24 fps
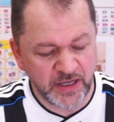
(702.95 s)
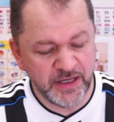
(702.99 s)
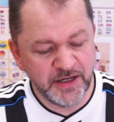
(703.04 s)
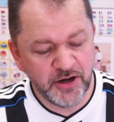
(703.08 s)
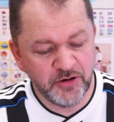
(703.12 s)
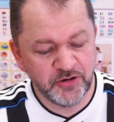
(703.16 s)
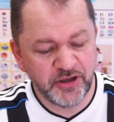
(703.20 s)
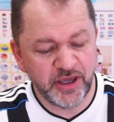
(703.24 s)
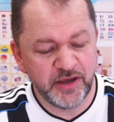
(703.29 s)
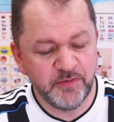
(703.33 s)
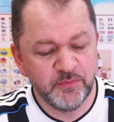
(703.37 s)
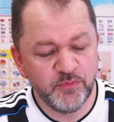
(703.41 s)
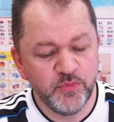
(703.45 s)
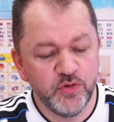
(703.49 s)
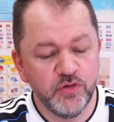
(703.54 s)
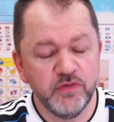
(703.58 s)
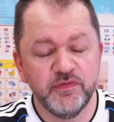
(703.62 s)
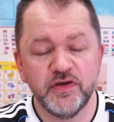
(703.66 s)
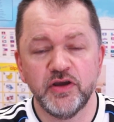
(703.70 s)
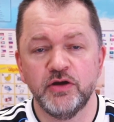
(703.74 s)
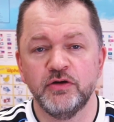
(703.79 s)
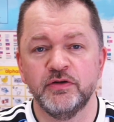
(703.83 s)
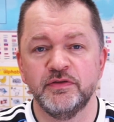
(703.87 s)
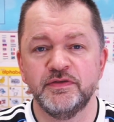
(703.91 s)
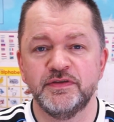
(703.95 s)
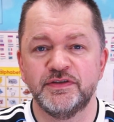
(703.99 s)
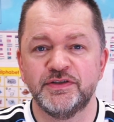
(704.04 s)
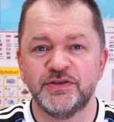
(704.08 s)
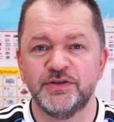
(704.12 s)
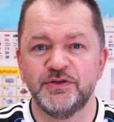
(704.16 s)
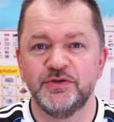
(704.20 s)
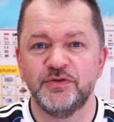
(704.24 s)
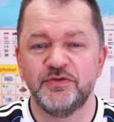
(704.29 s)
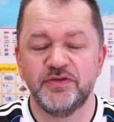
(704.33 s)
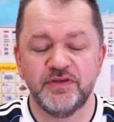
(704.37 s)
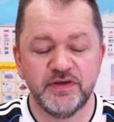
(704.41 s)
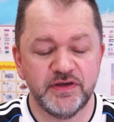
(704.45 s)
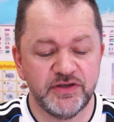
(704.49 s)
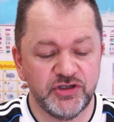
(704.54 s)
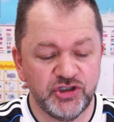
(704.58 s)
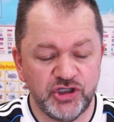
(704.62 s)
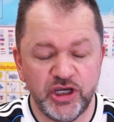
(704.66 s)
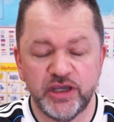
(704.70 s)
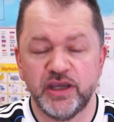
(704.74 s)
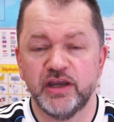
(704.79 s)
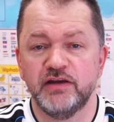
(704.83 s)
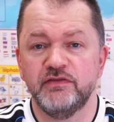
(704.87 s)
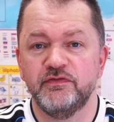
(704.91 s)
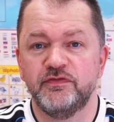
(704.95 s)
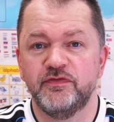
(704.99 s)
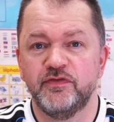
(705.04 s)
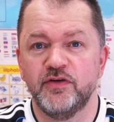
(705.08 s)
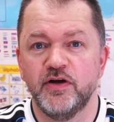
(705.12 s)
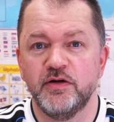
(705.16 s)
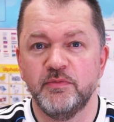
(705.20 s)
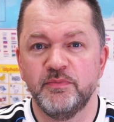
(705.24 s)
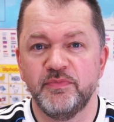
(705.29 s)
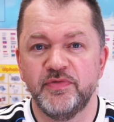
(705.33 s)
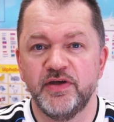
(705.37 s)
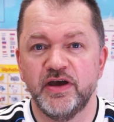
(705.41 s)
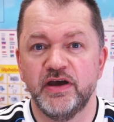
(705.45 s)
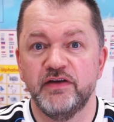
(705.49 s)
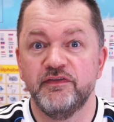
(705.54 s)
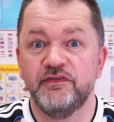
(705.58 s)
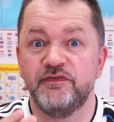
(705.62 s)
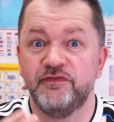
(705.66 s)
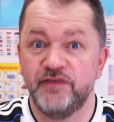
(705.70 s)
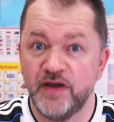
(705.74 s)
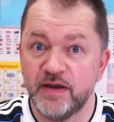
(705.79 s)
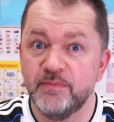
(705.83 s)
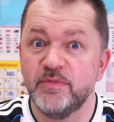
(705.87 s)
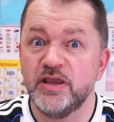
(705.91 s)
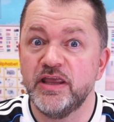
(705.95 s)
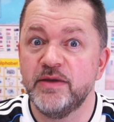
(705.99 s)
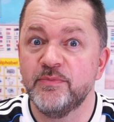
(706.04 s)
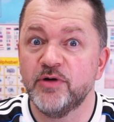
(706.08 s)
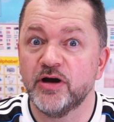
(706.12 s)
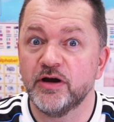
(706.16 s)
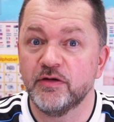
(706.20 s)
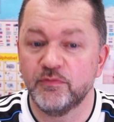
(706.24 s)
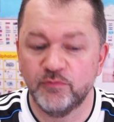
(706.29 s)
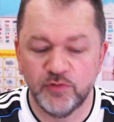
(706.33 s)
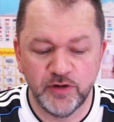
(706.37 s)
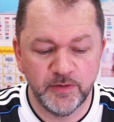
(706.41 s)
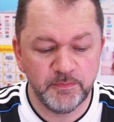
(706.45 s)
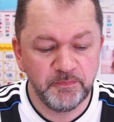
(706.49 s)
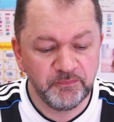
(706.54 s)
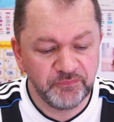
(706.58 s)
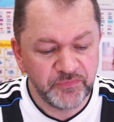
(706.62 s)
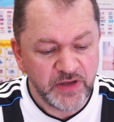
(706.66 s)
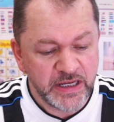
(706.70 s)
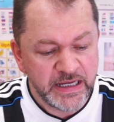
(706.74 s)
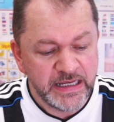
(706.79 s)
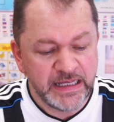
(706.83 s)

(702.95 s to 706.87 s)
Okay, moving on to the chicken from the Family Mart one.